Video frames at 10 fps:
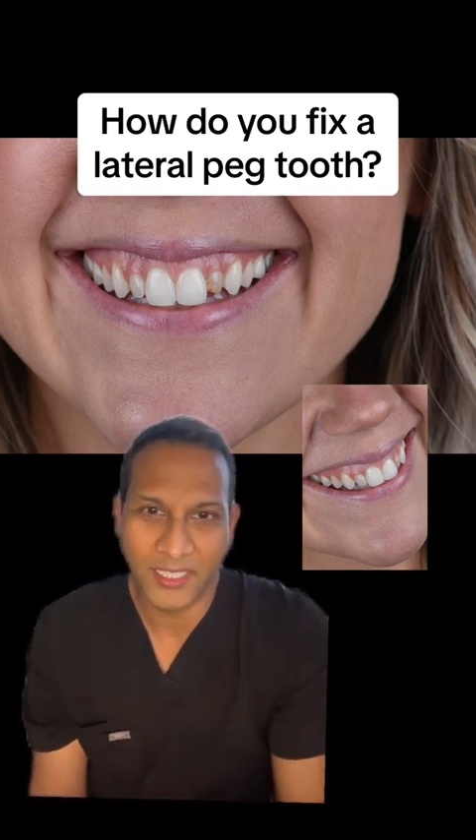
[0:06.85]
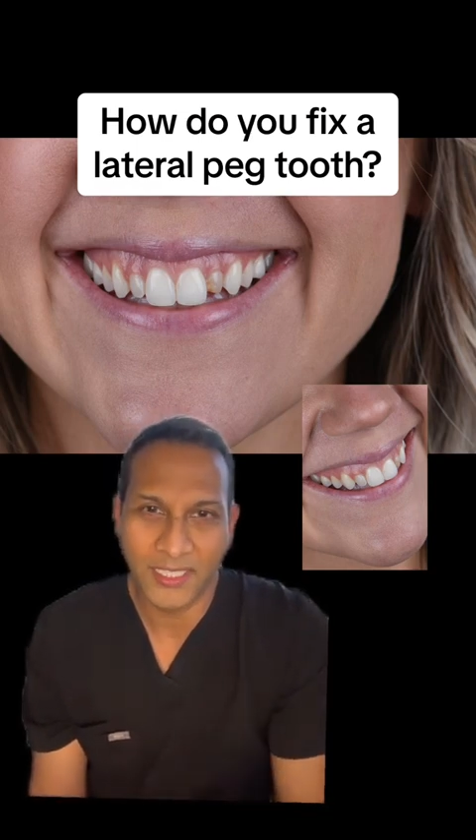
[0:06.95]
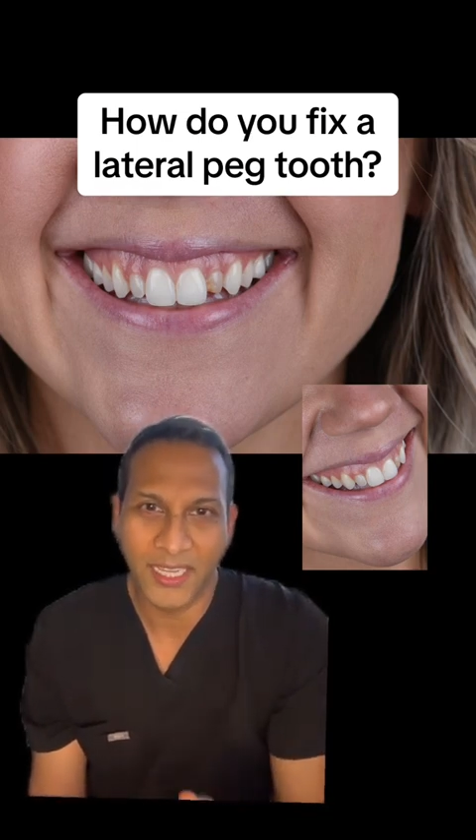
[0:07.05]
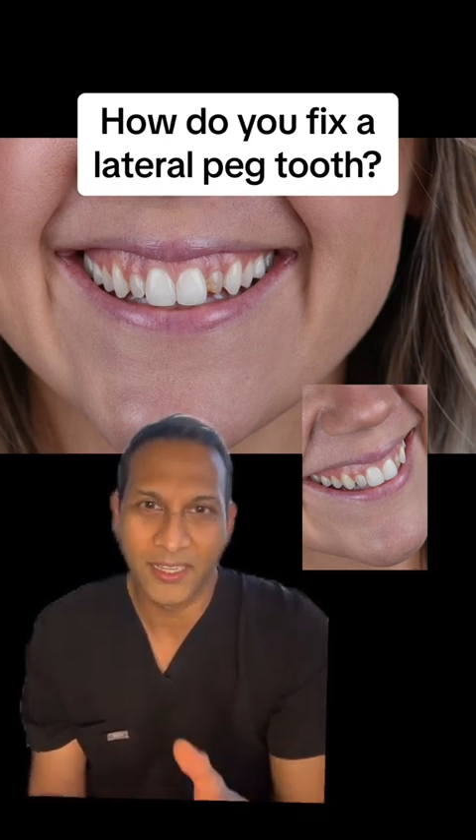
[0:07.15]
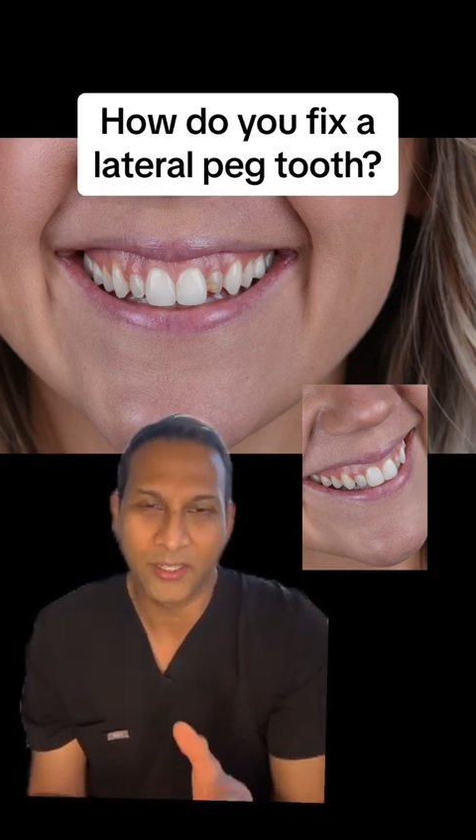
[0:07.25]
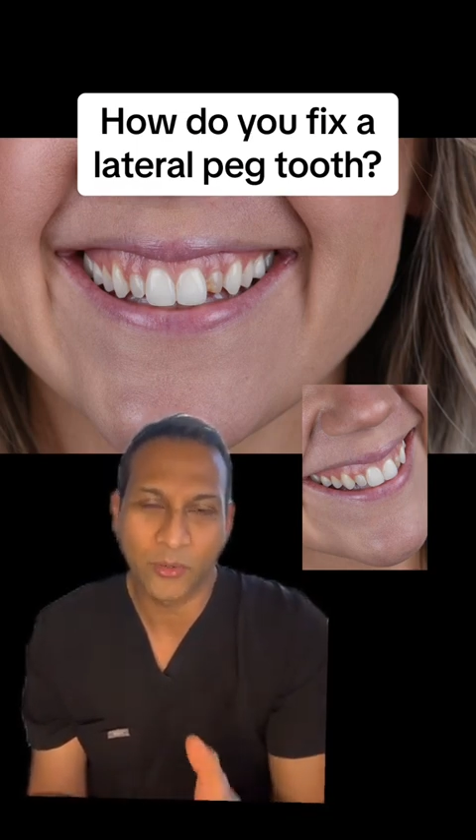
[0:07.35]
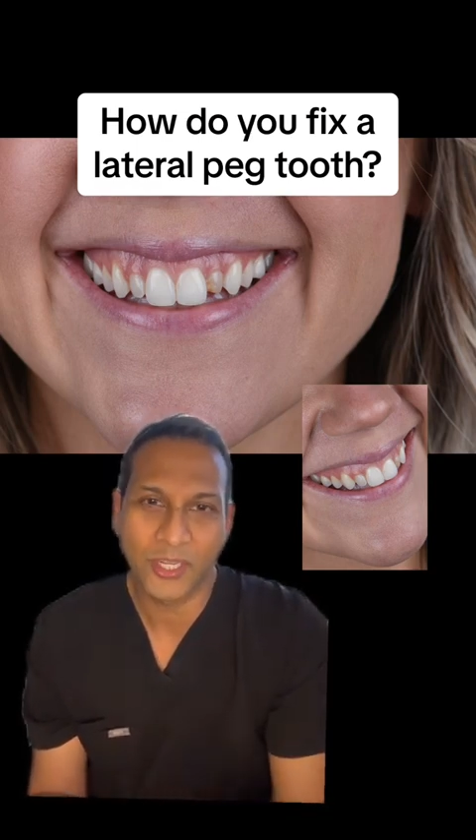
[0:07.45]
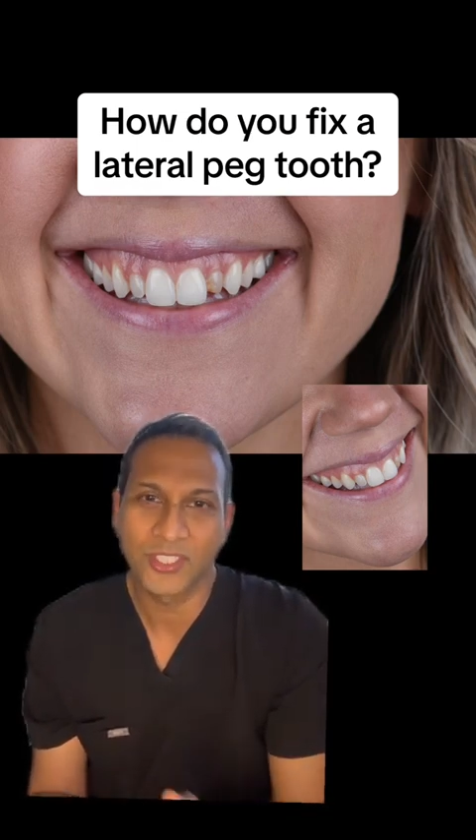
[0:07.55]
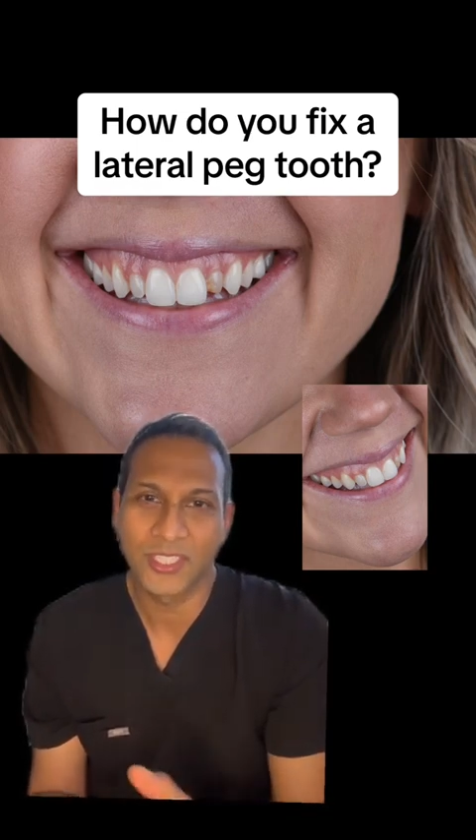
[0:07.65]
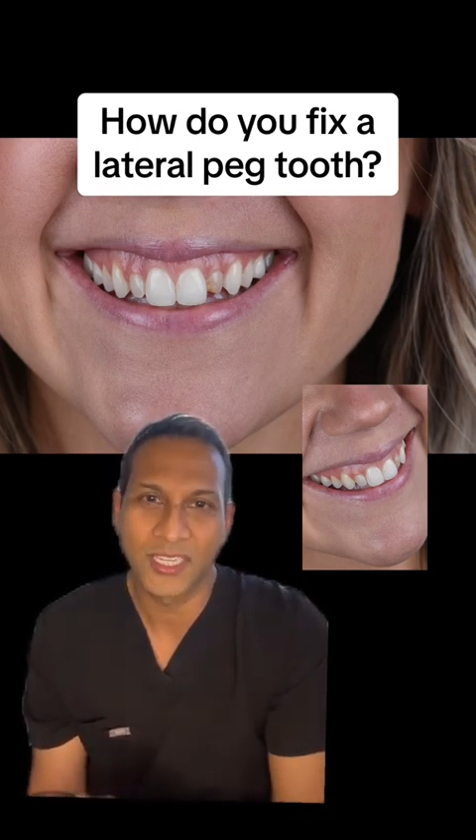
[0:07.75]
and the
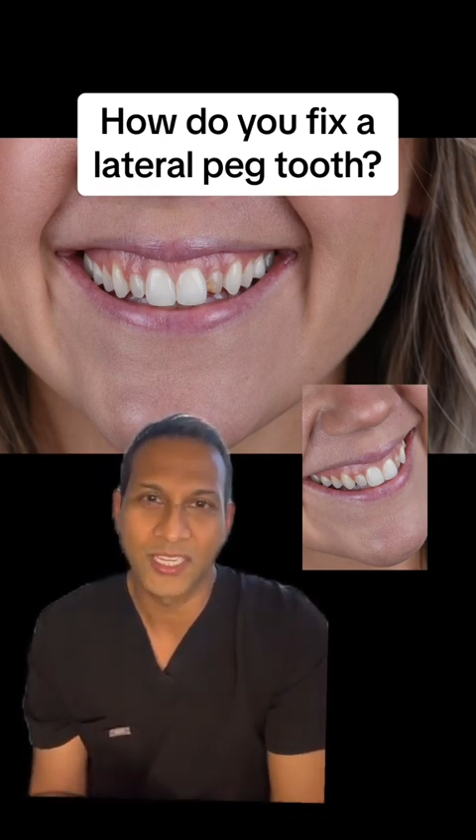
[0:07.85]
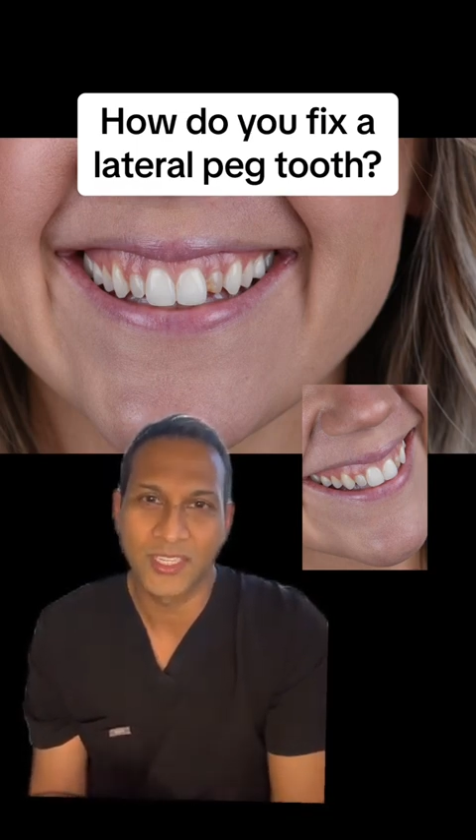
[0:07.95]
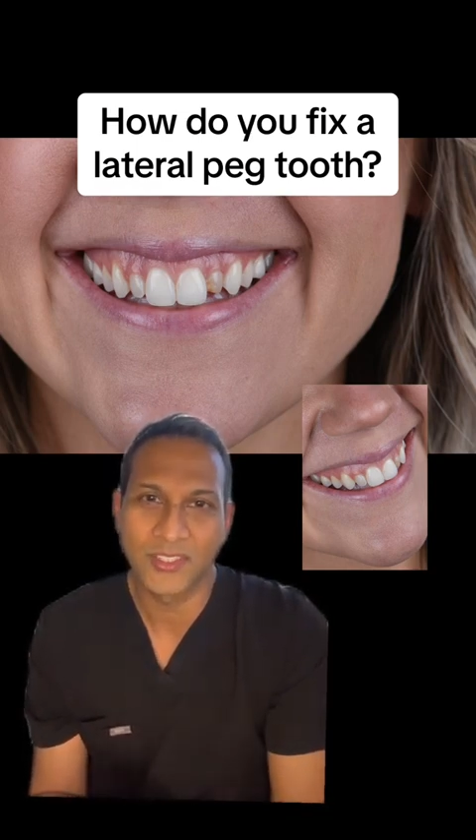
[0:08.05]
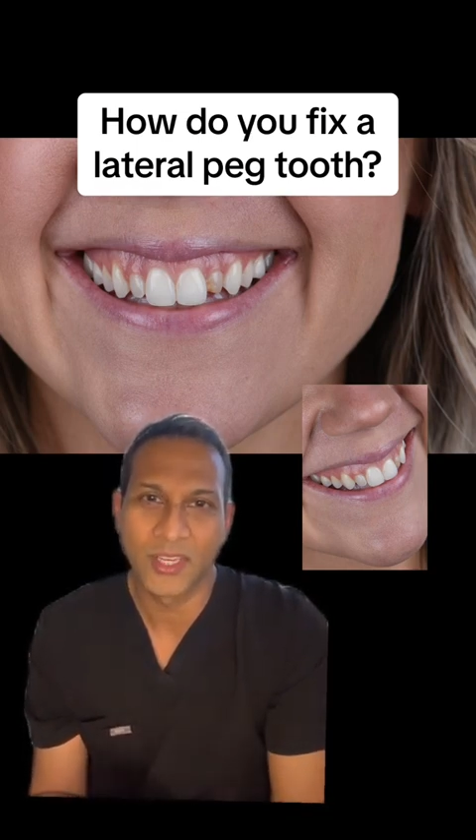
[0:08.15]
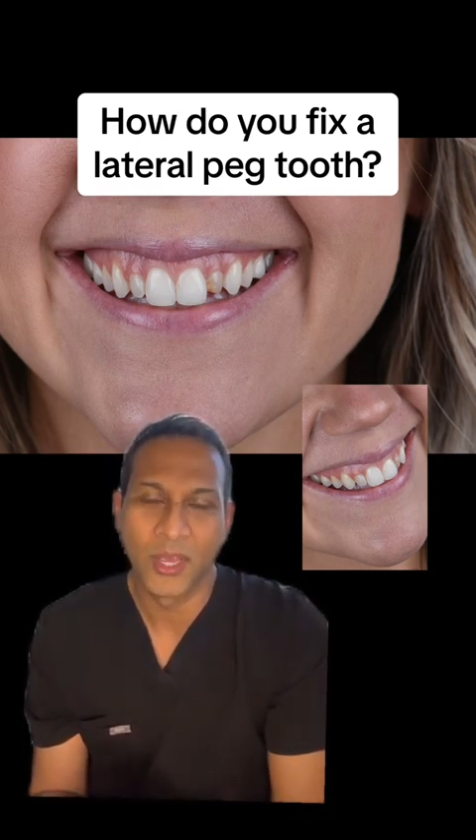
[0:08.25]
question is,